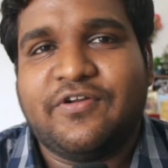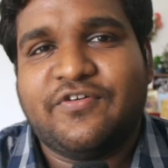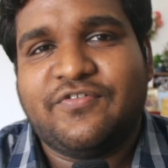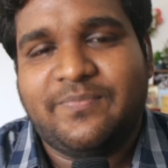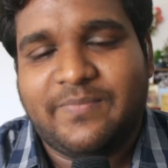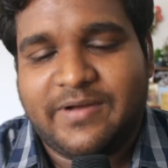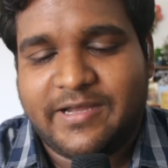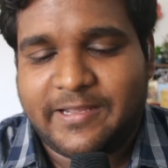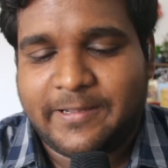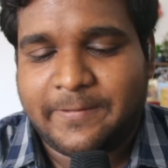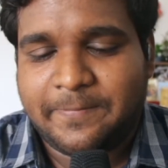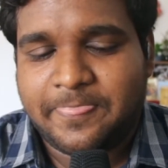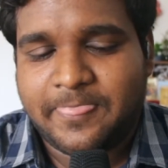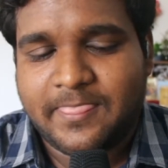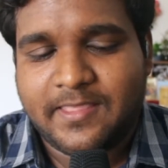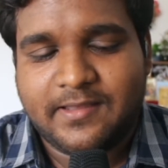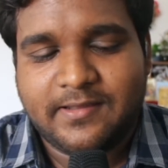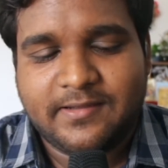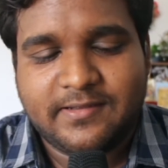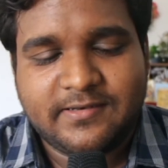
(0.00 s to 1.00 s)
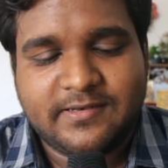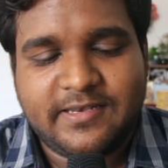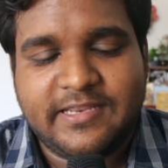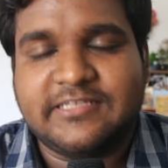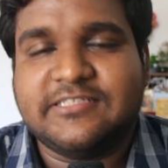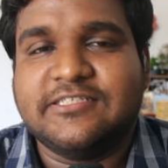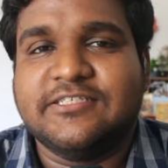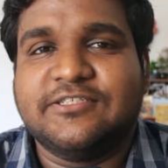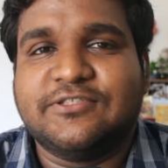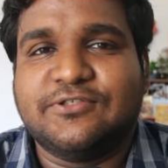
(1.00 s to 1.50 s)
of my
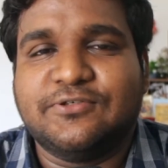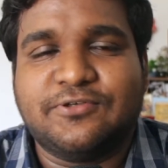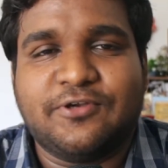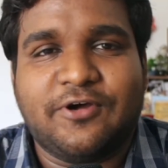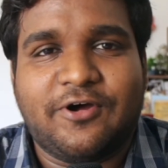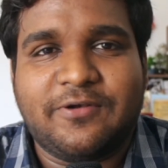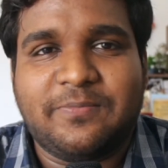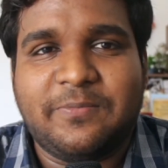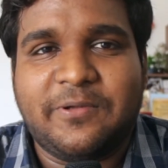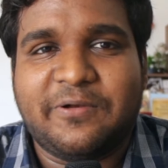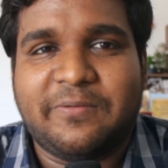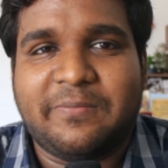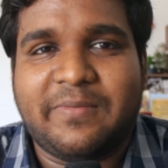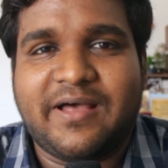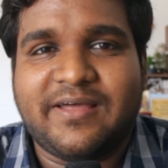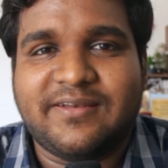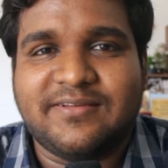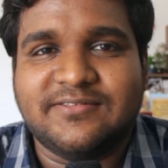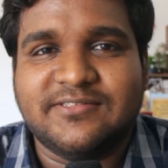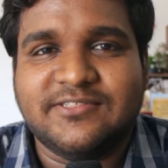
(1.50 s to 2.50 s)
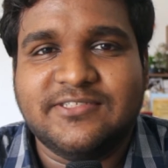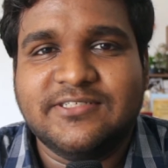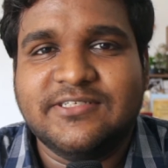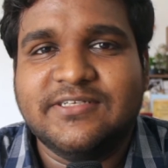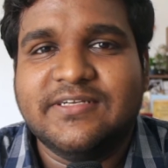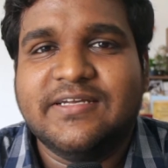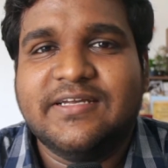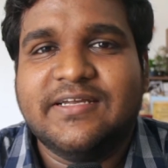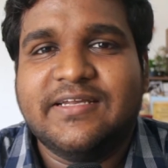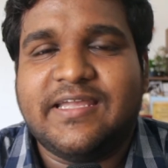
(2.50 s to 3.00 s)
teachers who taught me on marriage,
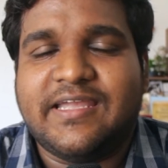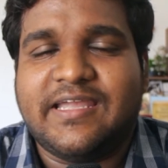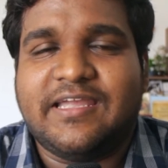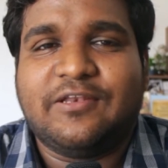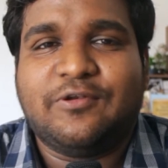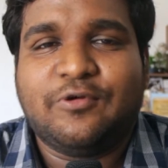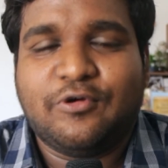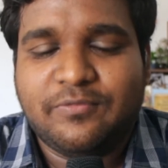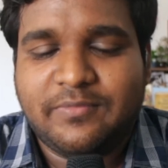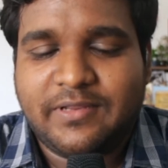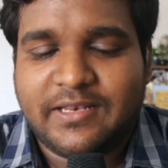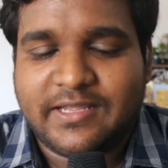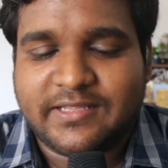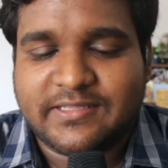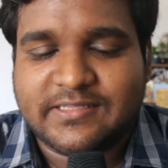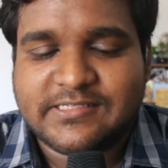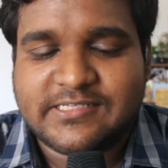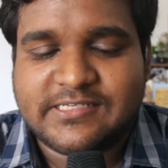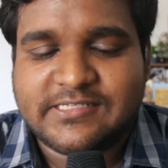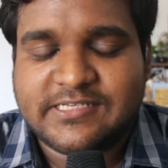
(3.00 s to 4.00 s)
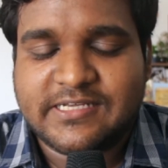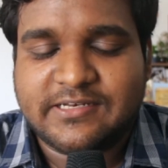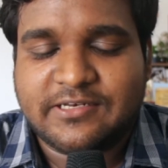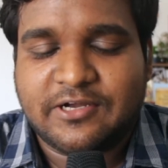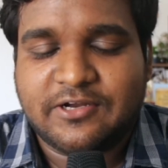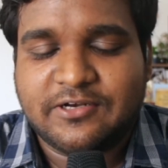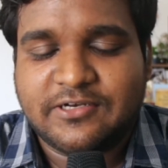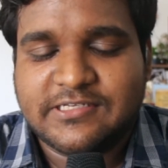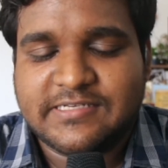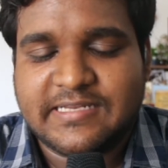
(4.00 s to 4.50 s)
he told me like this. He
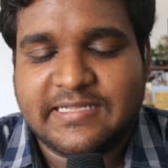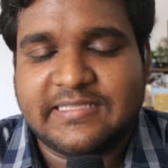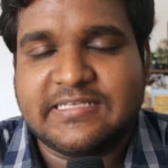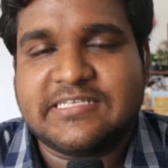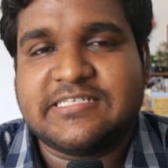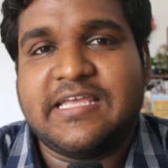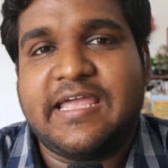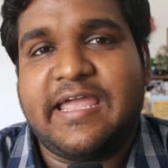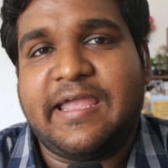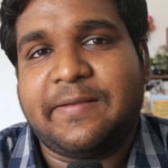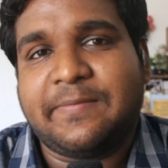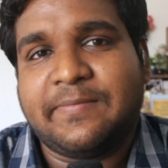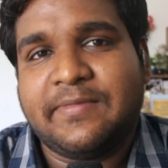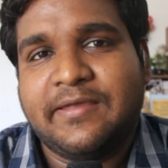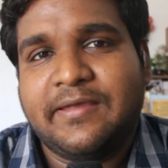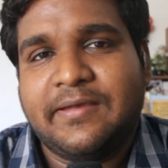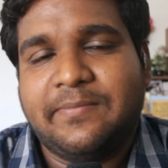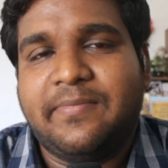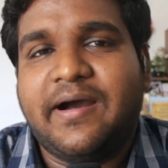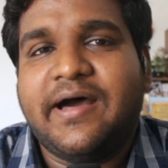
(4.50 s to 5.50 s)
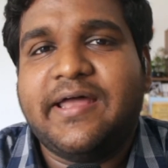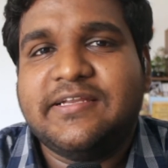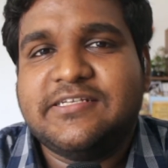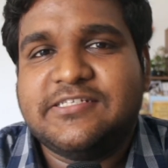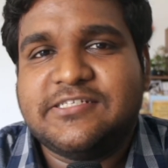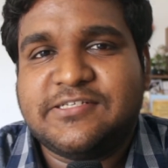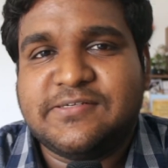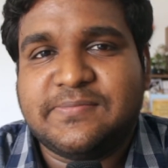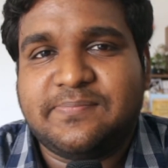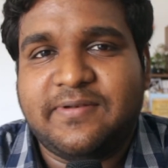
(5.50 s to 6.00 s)
taught us like this saying, marriage
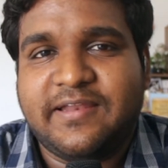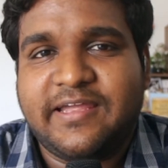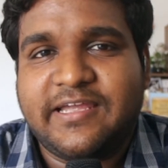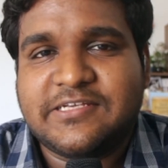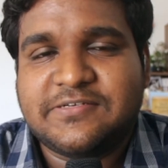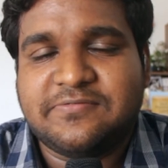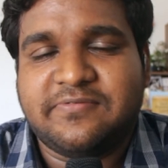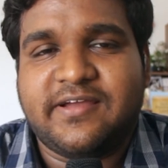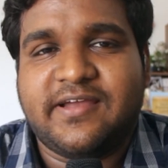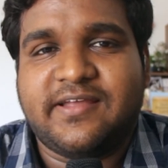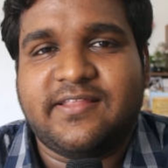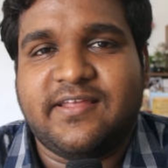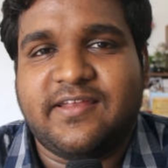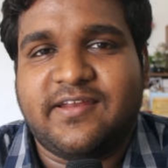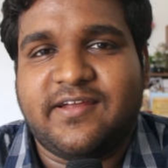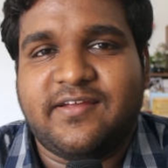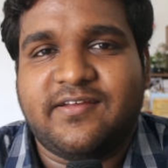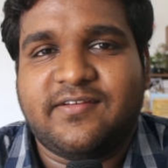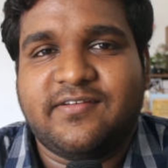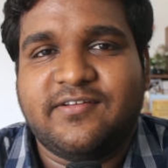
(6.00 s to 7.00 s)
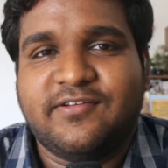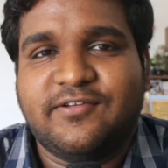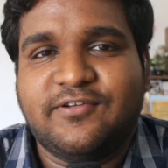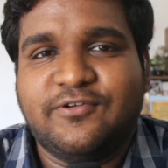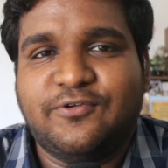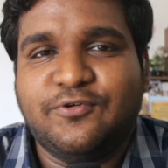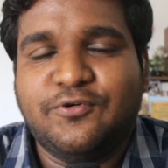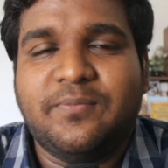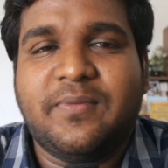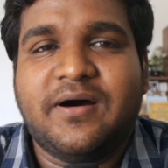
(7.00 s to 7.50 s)
is a place where there are
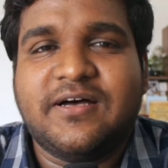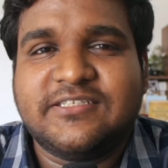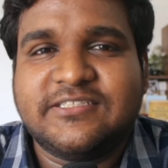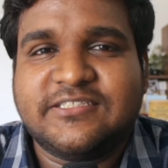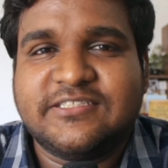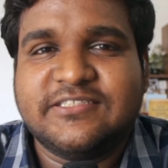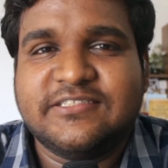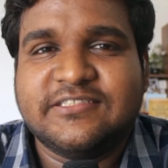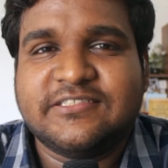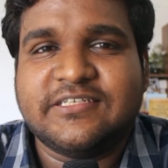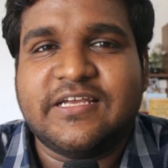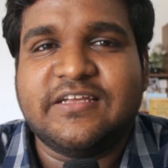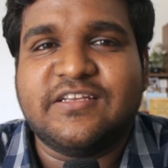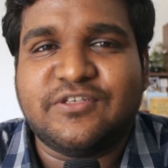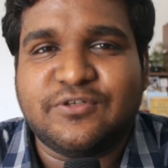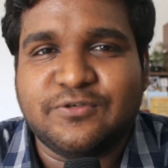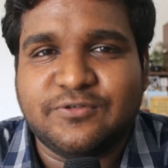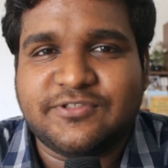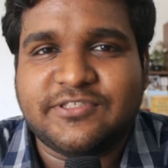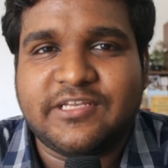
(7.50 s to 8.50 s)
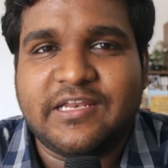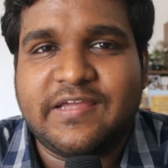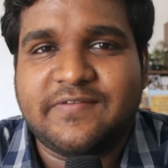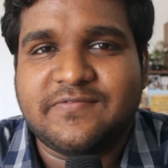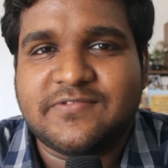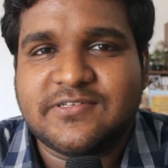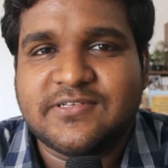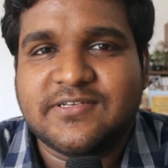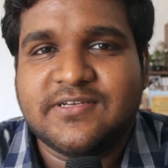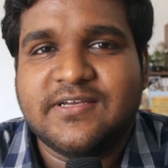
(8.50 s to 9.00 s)
two masters and two
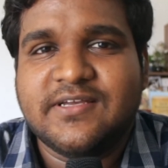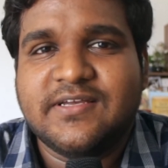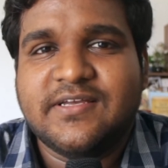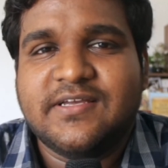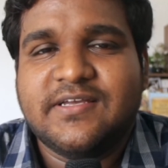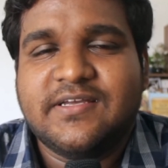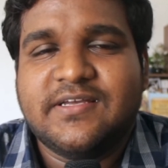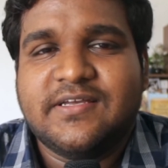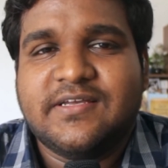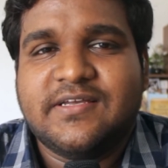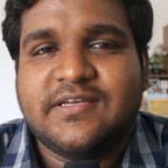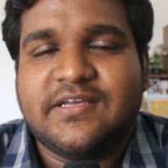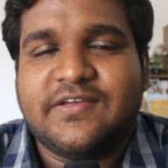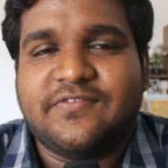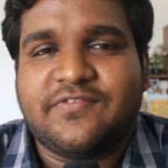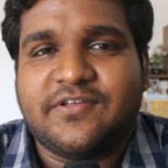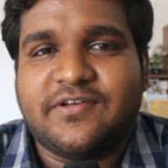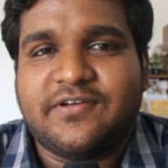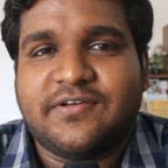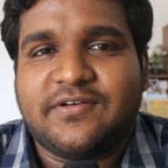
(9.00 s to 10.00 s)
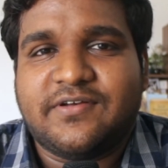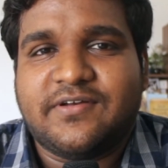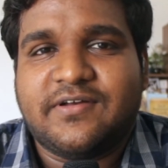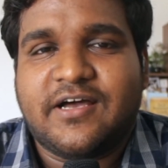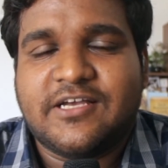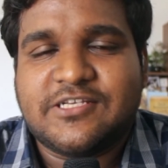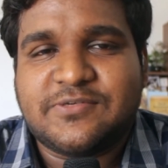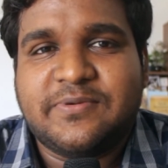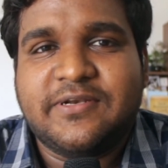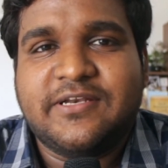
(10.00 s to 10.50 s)
slaves. If the
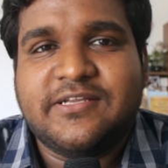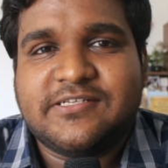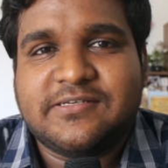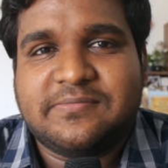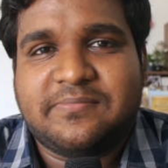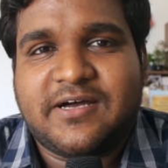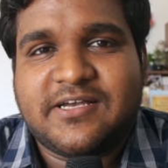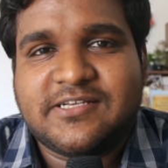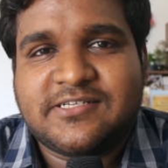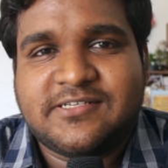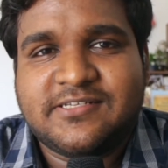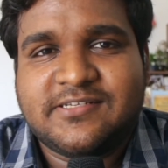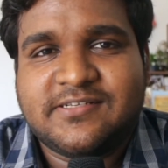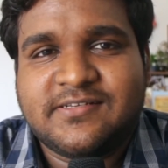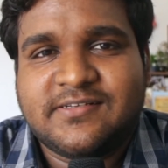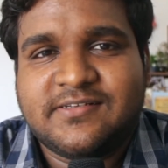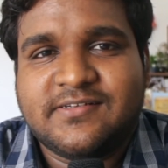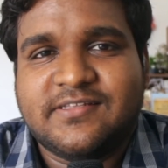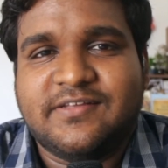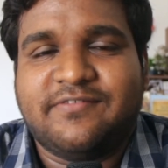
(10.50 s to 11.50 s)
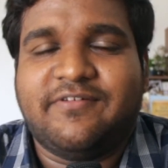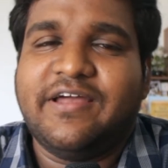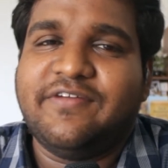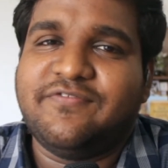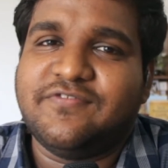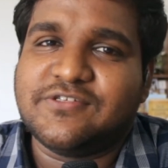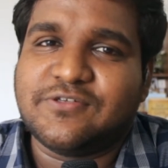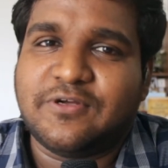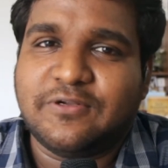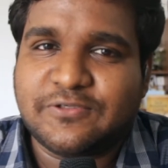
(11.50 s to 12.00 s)
husband is a master, the
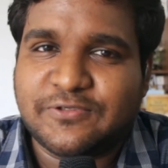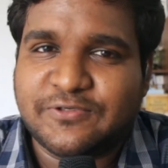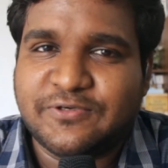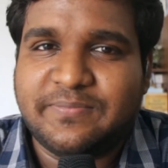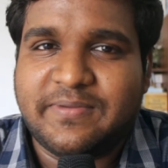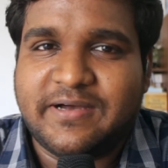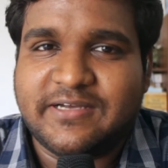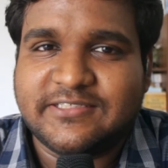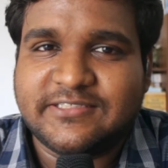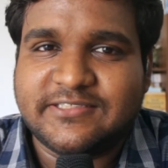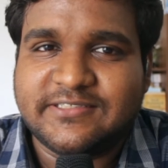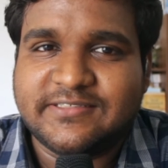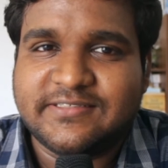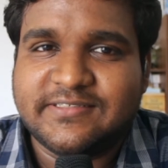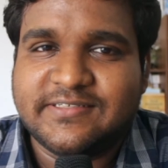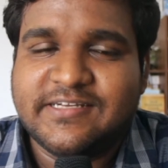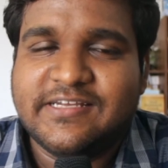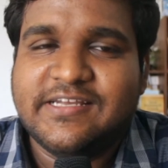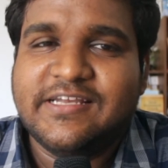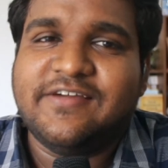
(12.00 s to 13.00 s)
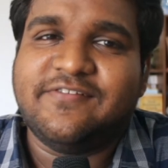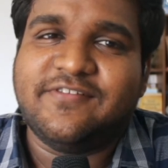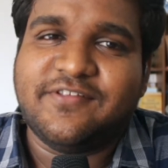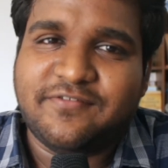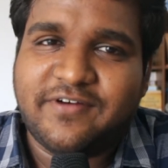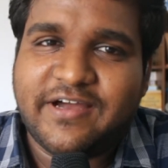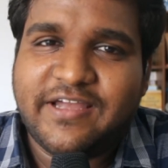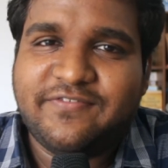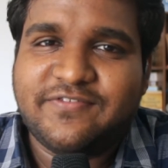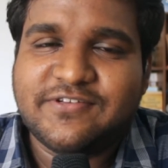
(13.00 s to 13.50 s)
wife is also a master. If the
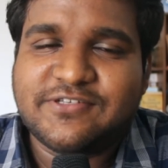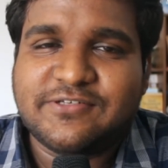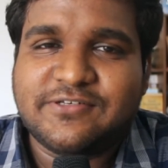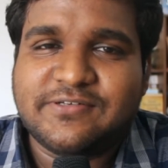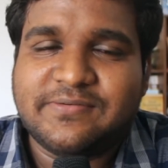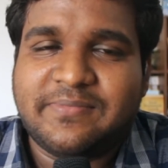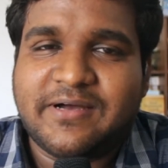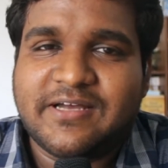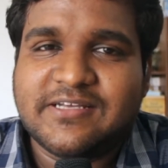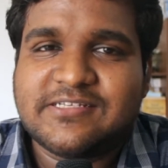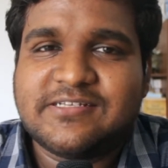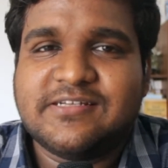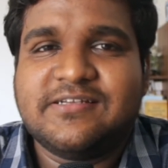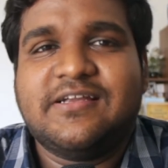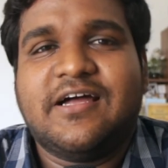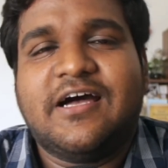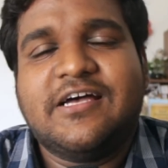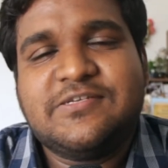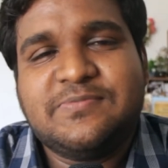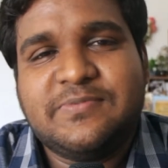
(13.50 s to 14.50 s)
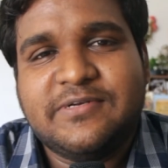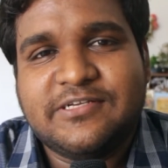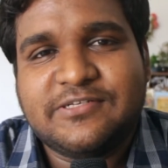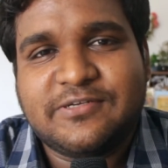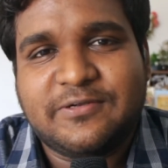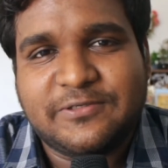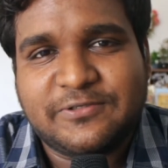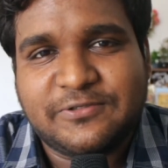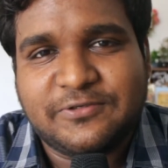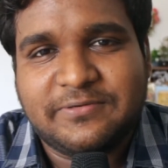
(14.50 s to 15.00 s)
wife is a master, husband is
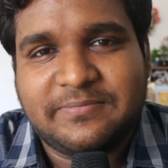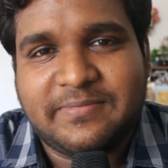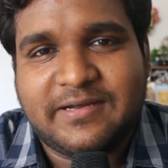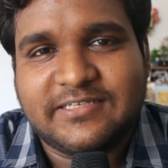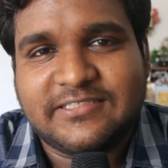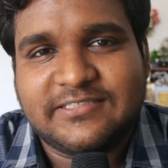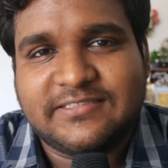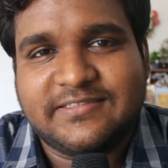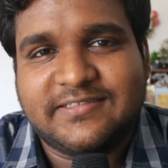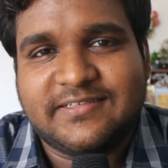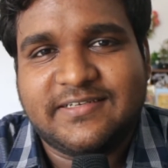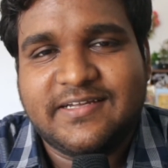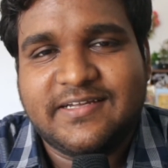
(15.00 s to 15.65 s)
also a master.